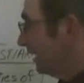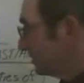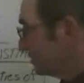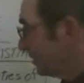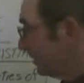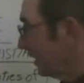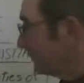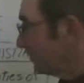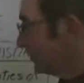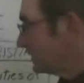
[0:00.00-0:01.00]
And so then
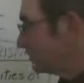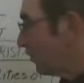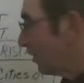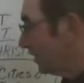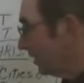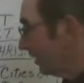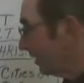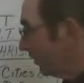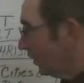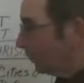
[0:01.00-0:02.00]
from this point here,